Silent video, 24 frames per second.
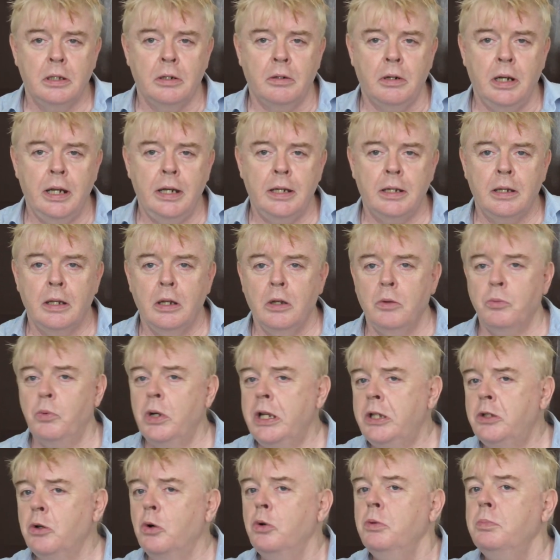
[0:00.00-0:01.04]
Right?
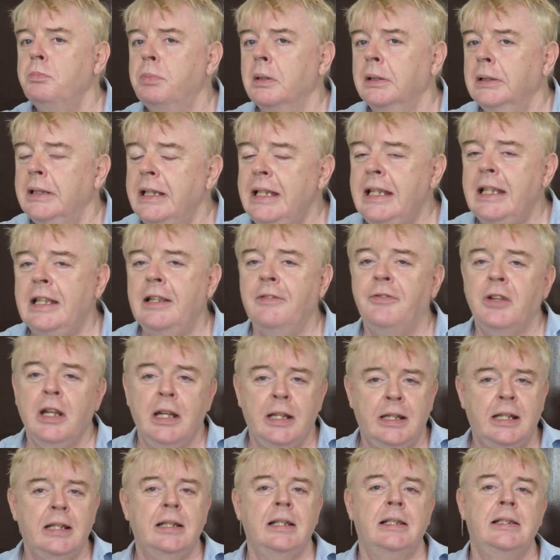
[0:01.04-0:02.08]
We don't believe
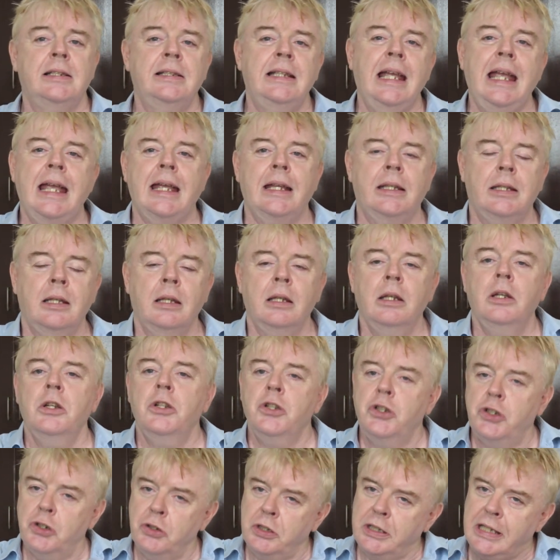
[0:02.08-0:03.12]
that the state
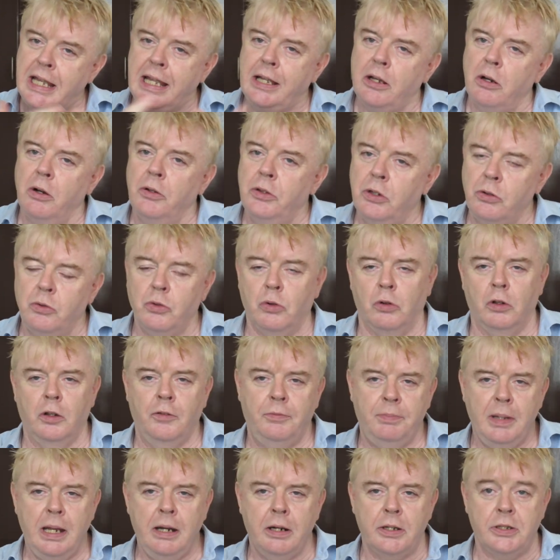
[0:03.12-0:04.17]
should take on the role
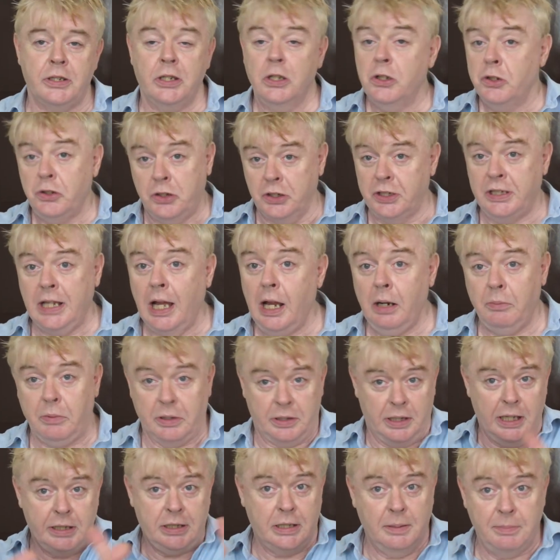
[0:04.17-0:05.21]
of parents. To start
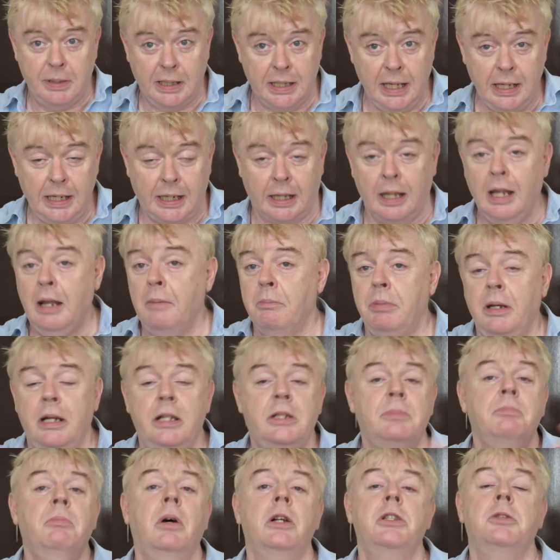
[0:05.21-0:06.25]
with, that's a beginning, but
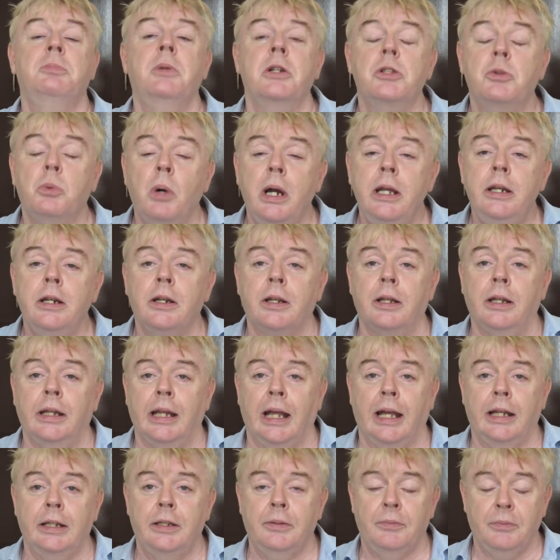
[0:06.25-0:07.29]
it's much, much wider than
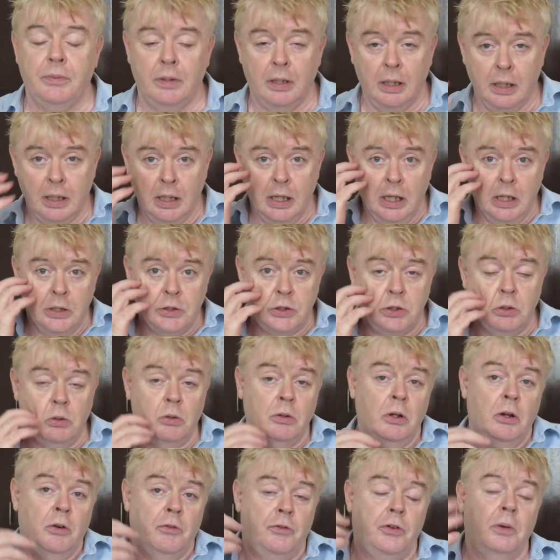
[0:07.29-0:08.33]
that.
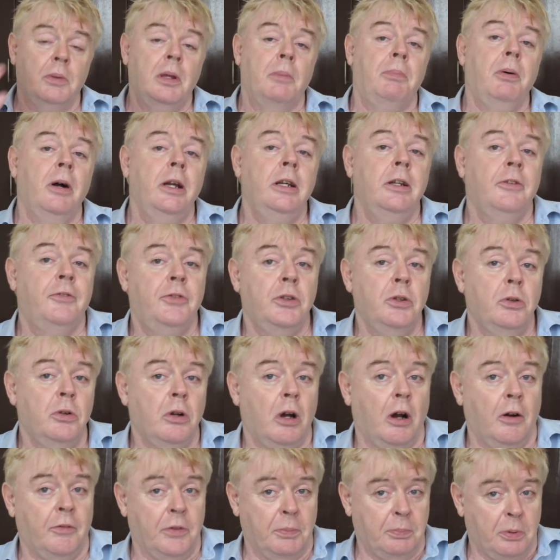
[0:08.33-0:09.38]
So, from the point of
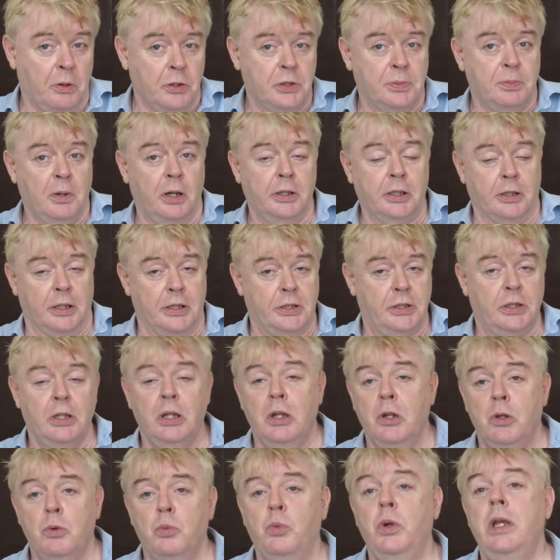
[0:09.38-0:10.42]
view of
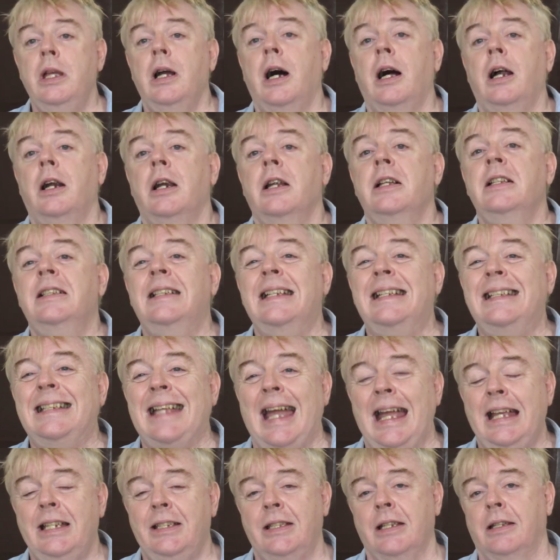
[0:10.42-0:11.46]
postmodernists, we are
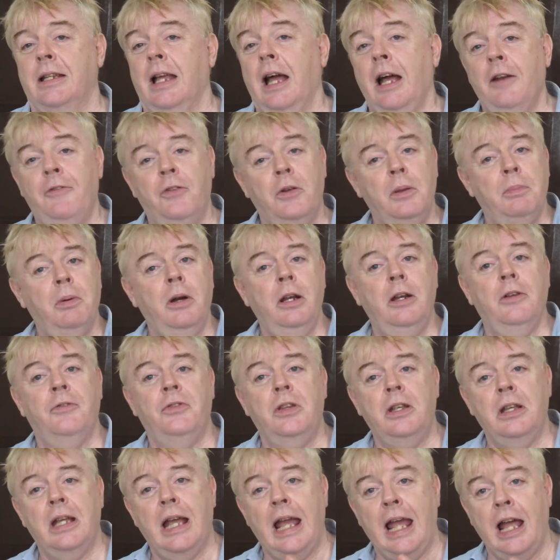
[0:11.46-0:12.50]
detested, and from the point
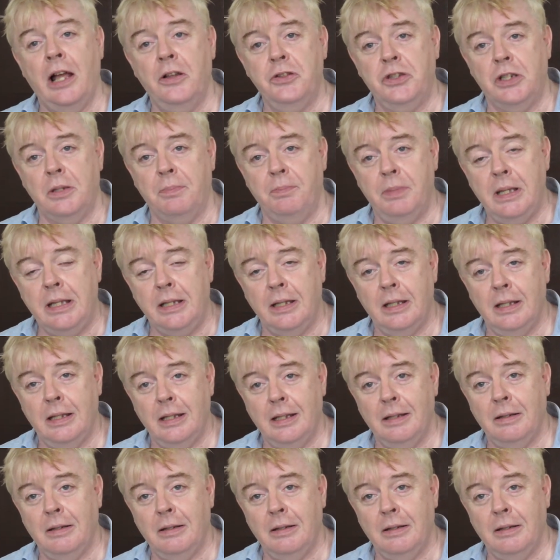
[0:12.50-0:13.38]
of the LGB